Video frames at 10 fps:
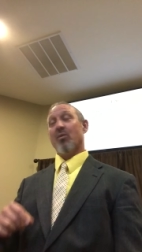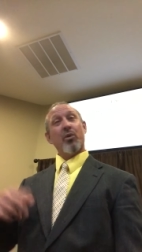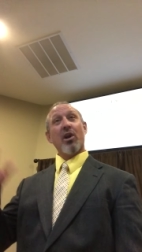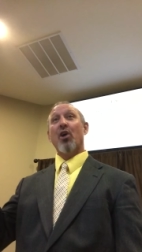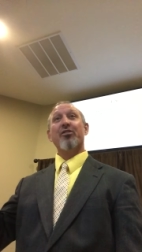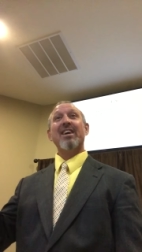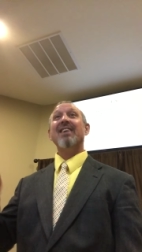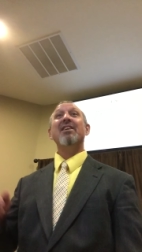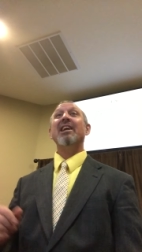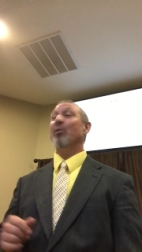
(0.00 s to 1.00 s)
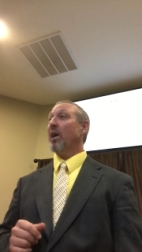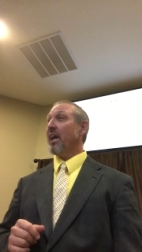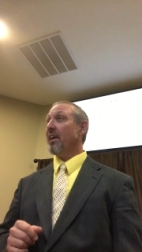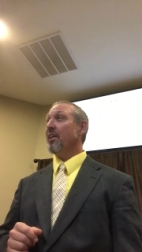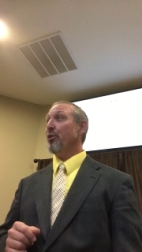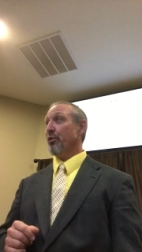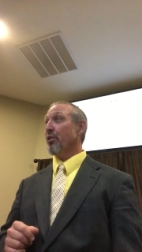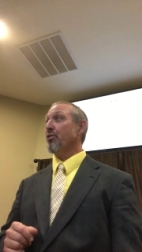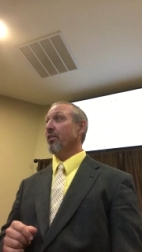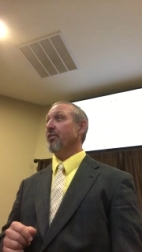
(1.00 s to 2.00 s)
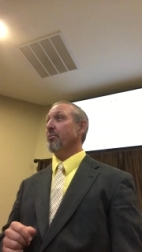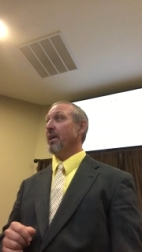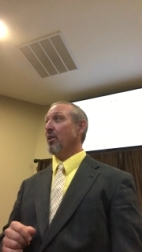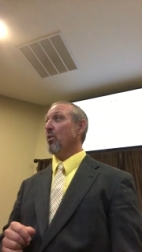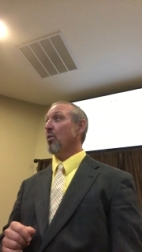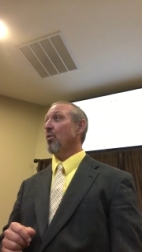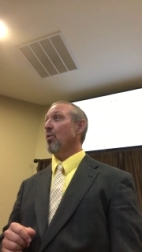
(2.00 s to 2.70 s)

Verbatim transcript: We're all saved anyway. Universalism. Hello.